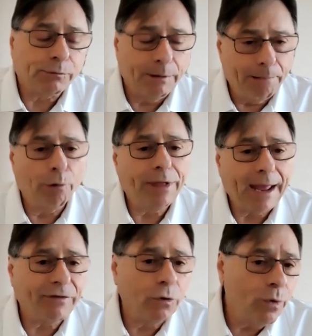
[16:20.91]
We both
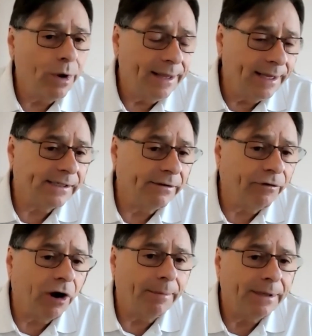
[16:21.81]
have to win in this
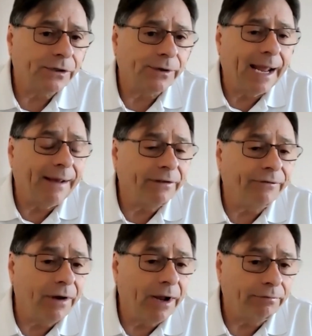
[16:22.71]
environment. So you have to
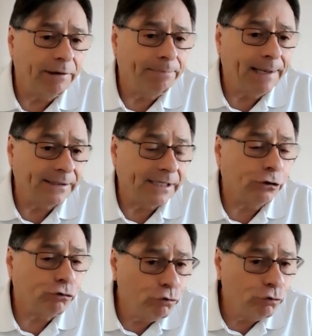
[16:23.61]
find 3PLs
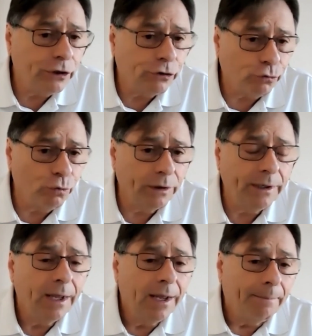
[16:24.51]
that truly,
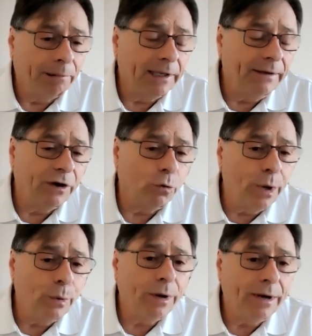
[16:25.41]
truly believe in a
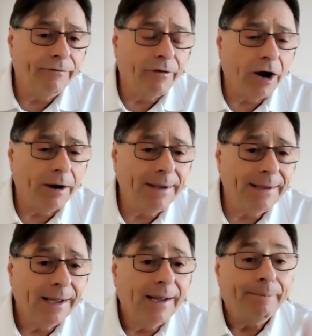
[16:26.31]
win-win environment.